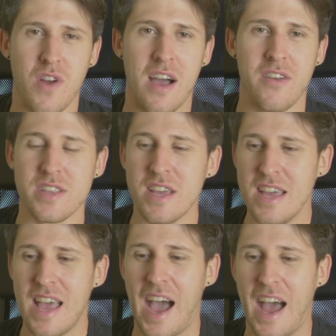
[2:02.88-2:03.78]
around,
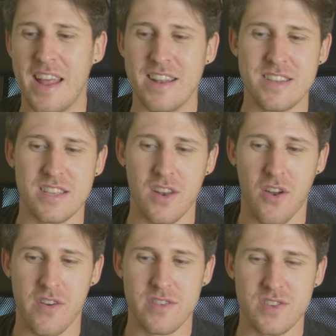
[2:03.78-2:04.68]
and
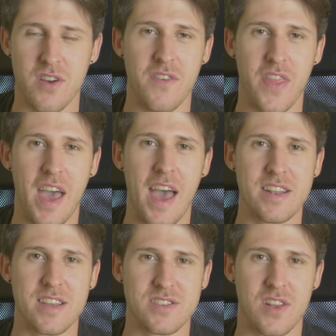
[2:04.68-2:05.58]
Lawrence over
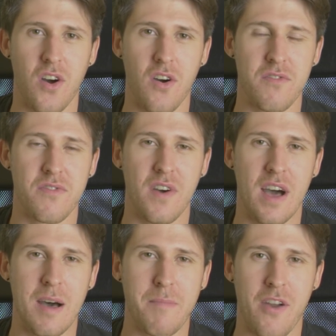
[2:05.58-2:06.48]
there does a lot of
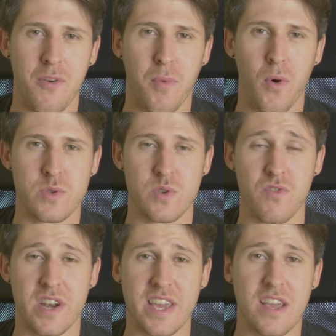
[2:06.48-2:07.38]
battle reports with
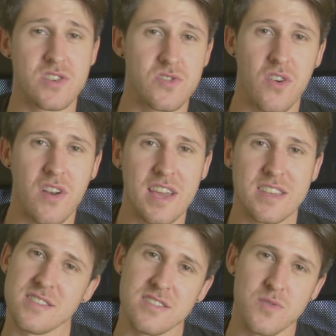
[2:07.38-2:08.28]
really strong
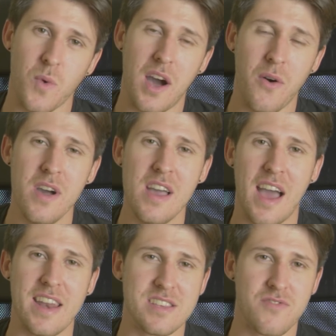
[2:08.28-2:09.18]
lists as well,
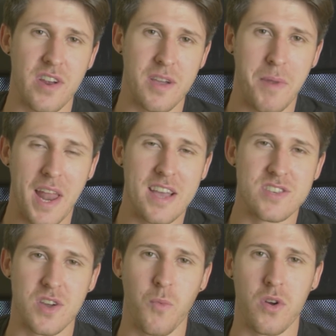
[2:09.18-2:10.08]
and he's a very good player,
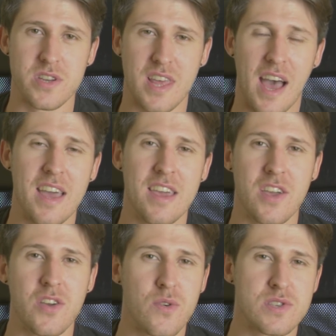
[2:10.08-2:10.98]
so you can watch that.
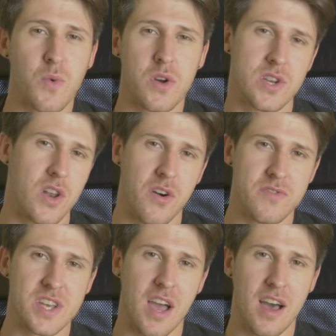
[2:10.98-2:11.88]
You can also watch a lot
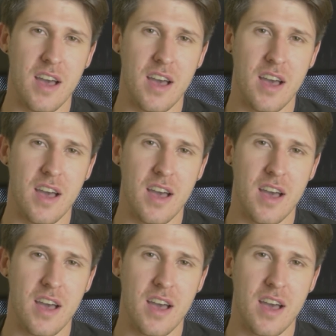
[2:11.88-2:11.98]
of